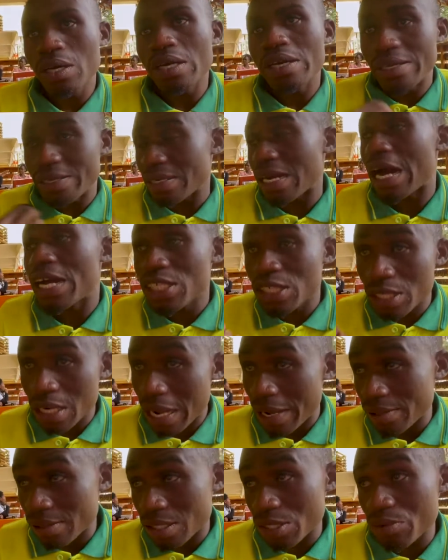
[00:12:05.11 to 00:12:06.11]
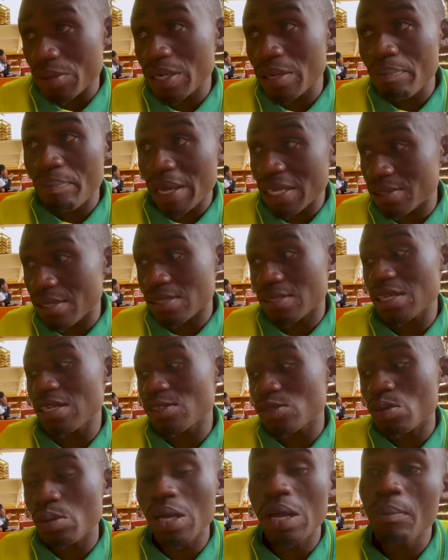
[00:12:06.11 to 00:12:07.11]
It, and, and it really makes
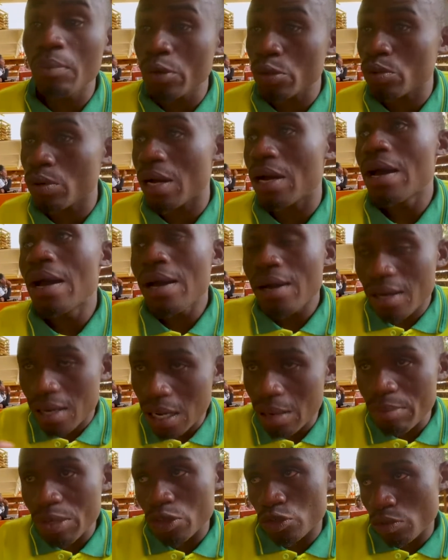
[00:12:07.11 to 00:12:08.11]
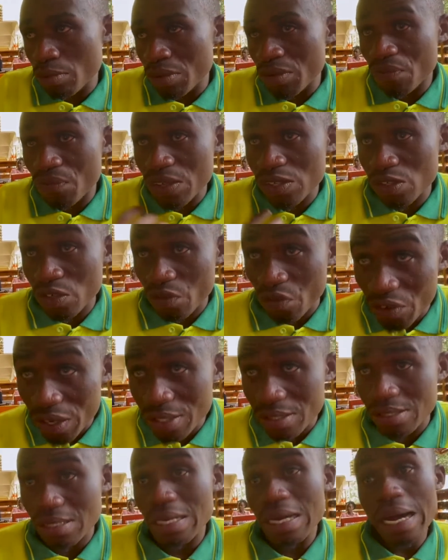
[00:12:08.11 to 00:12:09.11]
sense to a Mutwa coming to me face to
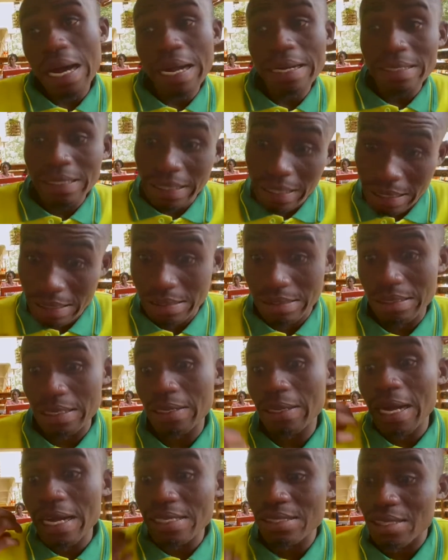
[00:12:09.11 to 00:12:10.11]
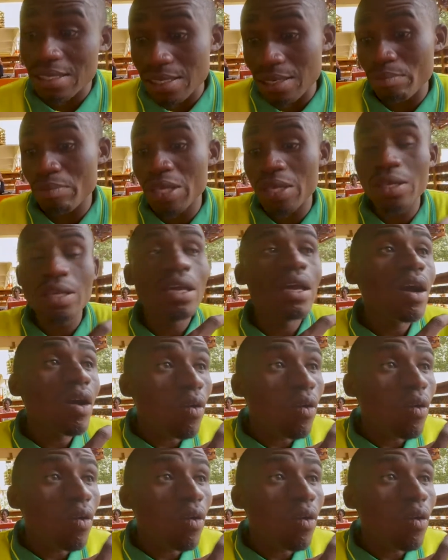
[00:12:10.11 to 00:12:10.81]
face and directly asking me